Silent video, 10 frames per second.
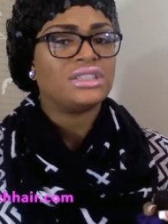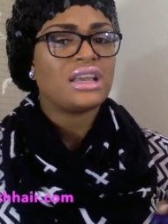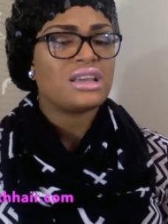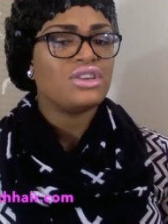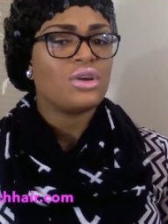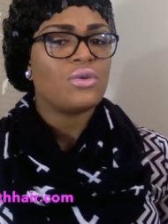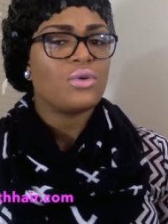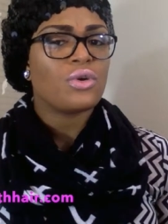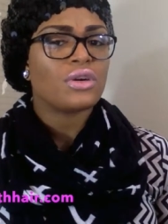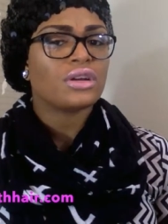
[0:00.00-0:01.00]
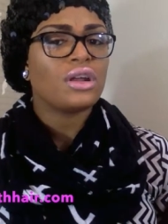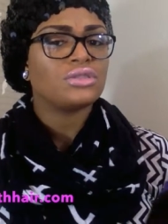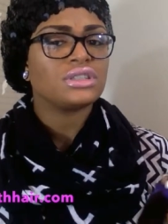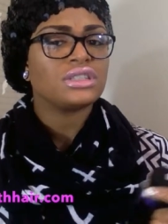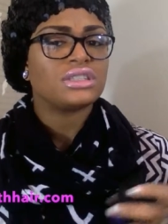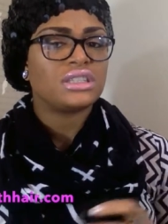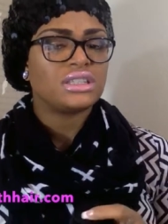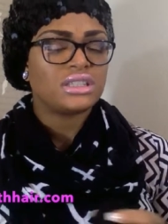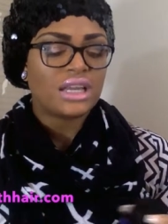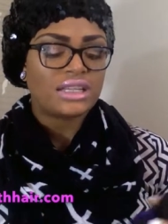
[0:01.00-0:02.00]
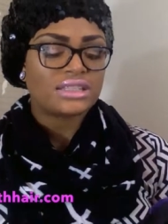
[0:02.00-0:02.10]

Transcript: they, you know, or closer to sixteen.